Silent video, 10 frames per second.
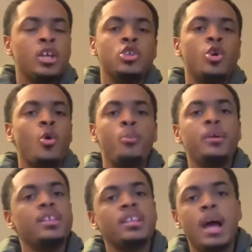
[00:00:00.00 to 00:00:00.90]
Don't
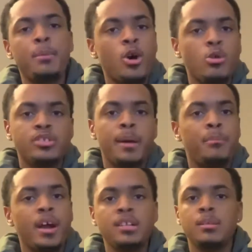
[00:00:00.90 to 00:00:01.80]
be the type of coach that
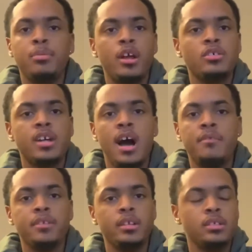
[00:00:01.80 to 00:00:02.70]
breaks the player's
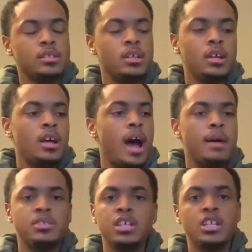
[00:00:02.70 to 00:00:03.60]
confidence. I
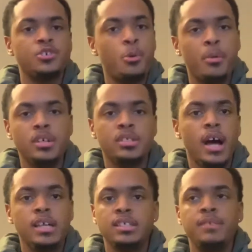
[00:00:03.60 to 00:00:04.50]
see it so much.
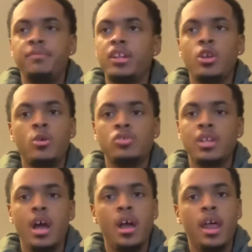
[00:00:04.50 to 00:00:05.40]
I see videos
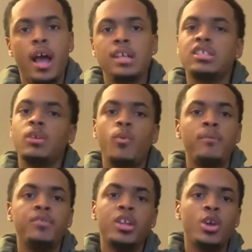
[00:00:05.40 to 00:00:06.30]
now. Like, I seen one
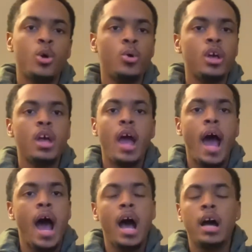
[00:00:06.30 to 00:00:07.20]
video,
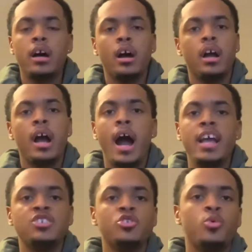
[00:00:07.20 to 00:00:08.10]
a guy,
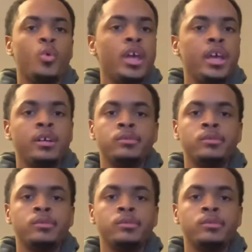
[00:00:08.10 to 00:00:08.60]
he's on the wing.